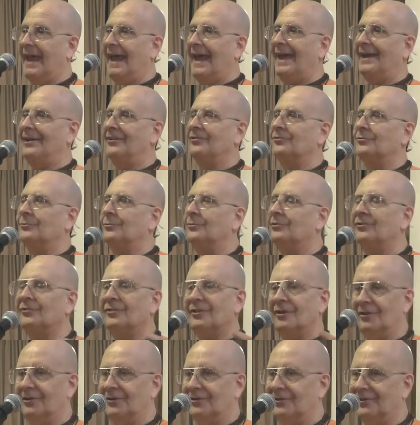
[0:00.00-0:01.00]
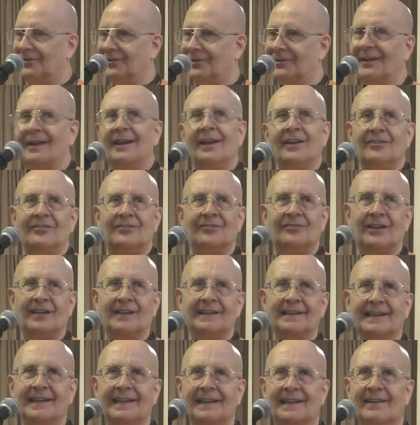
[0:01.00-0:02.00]
And as a result,
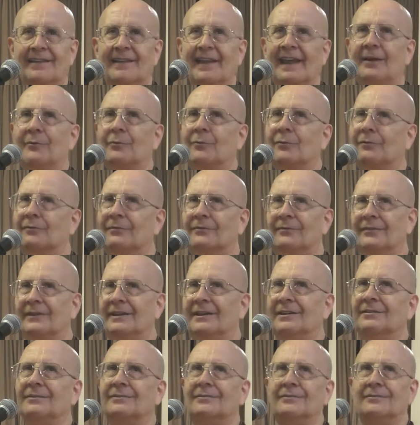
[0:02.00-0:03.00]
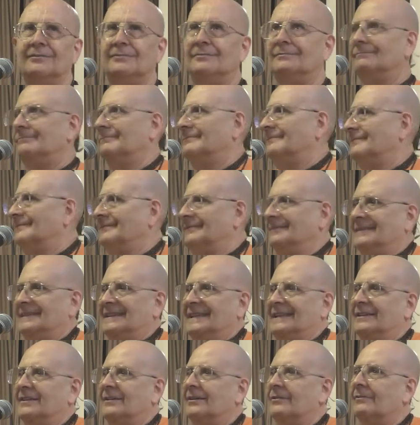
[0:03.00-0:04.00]
suddenly they will feel
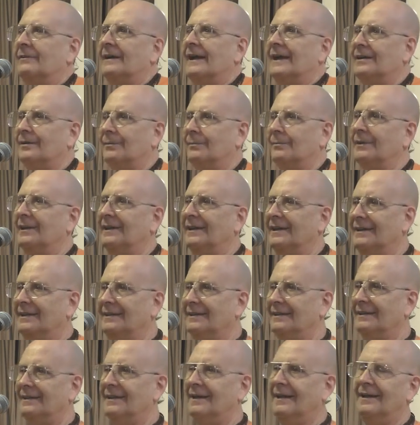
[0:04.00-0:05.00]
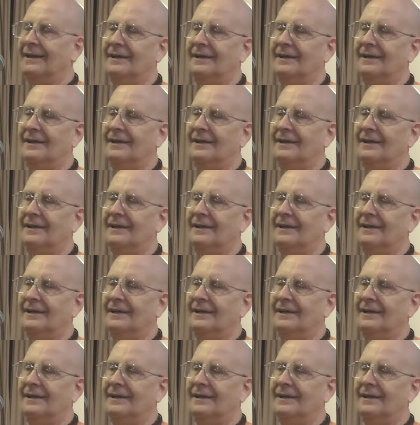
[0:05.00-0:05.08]
incredibly